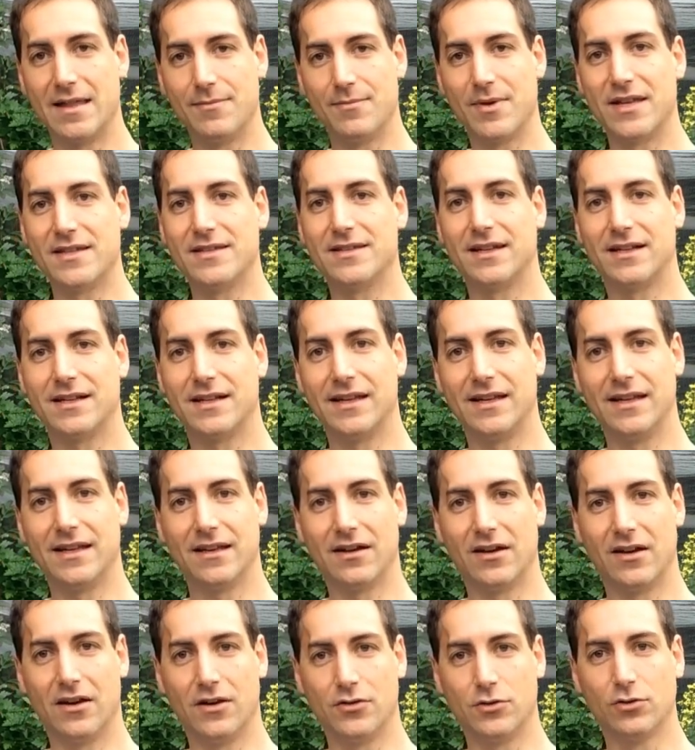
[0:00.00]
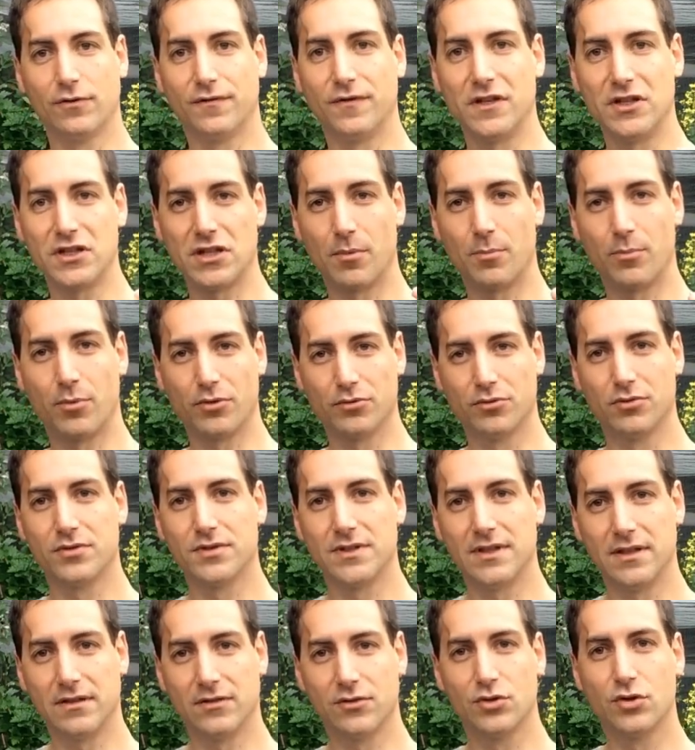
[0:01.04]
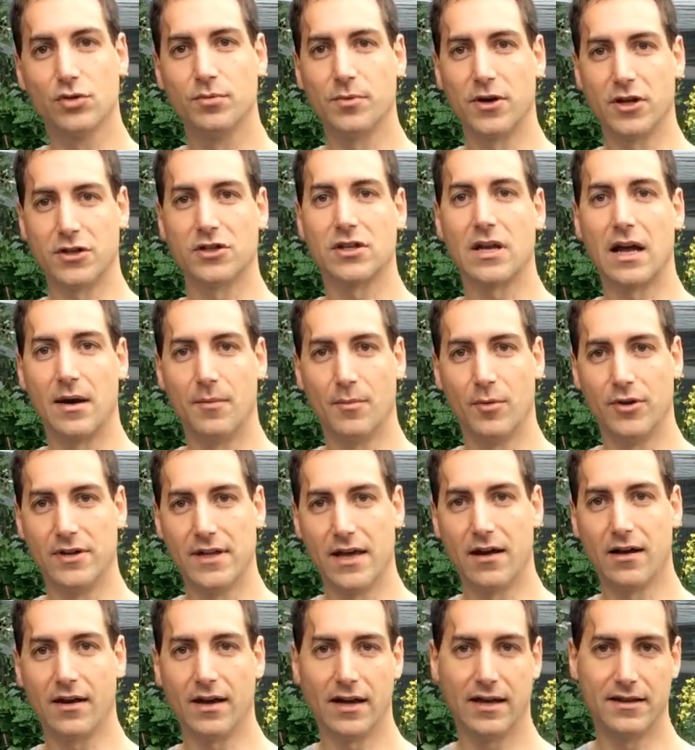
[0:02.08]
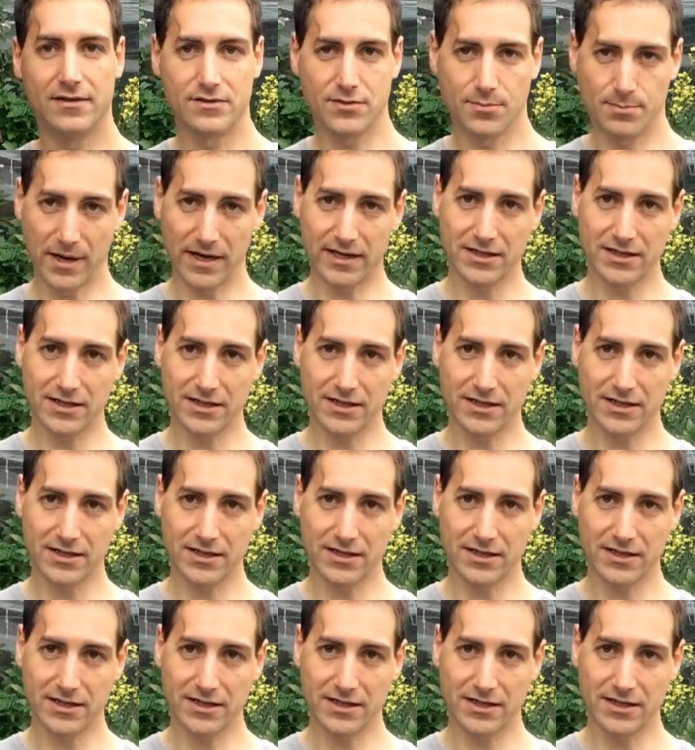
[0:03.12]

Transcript: and basically uh, your fish are producing too much ammonia